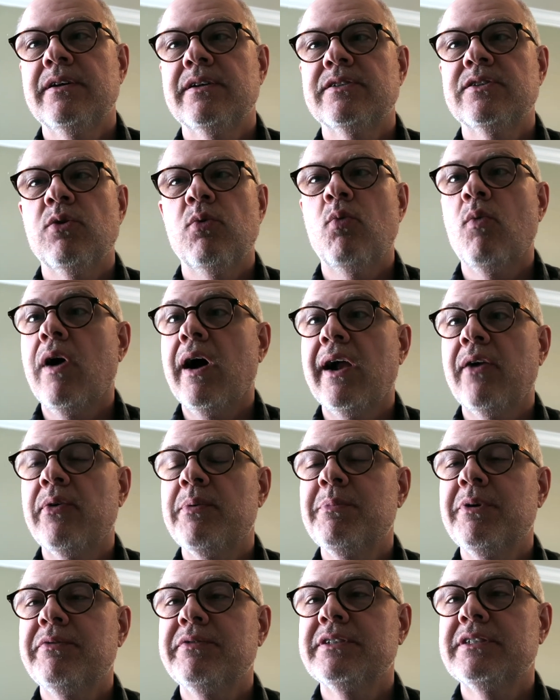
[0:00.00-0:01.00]
So why are we
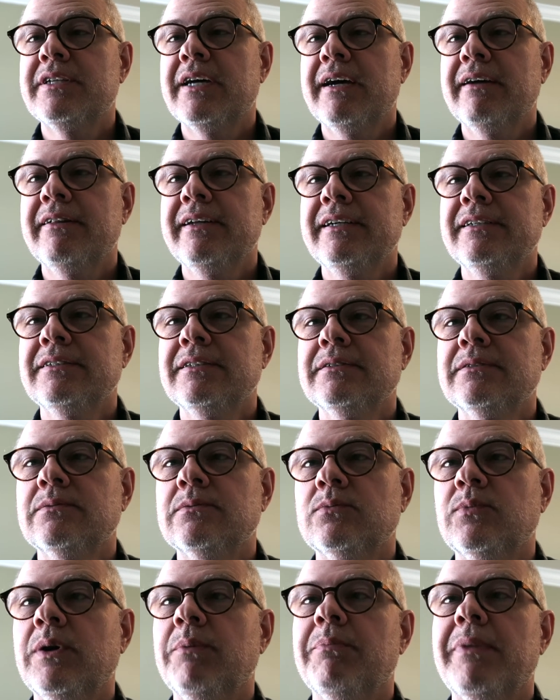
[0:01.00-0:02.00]
moving to Thailand?
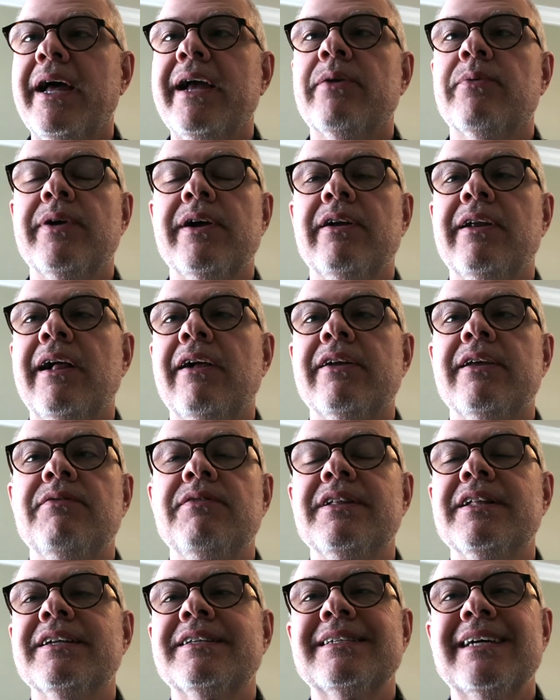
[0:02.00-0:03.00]
Well, hang around and I'll give
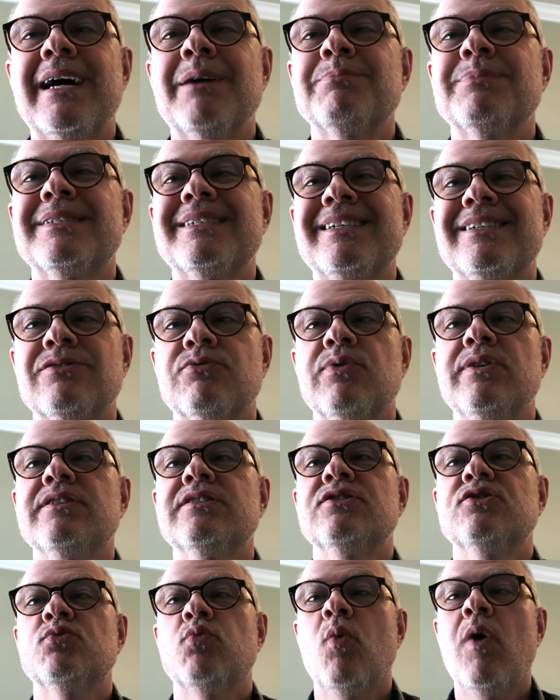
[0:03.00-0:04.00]
you the top 6
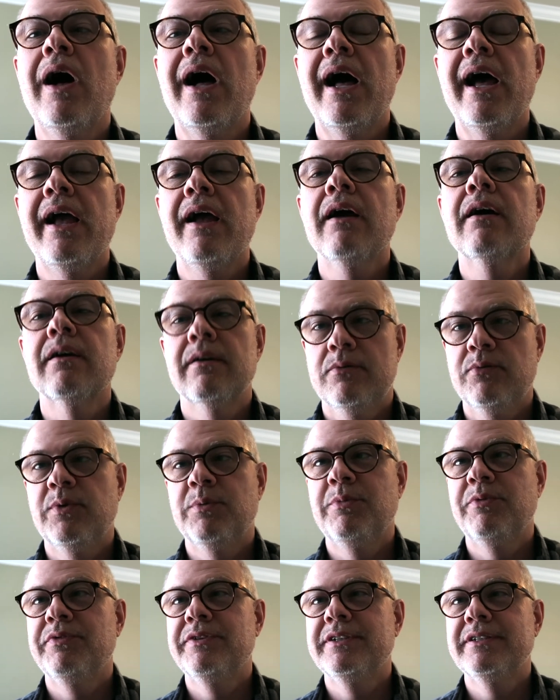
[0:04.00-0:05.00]
reasons why we're
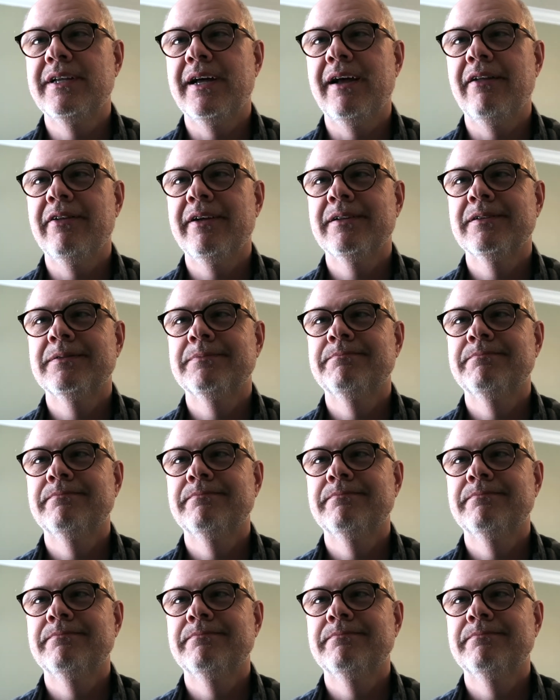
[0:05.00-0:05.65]
moving to Thailand.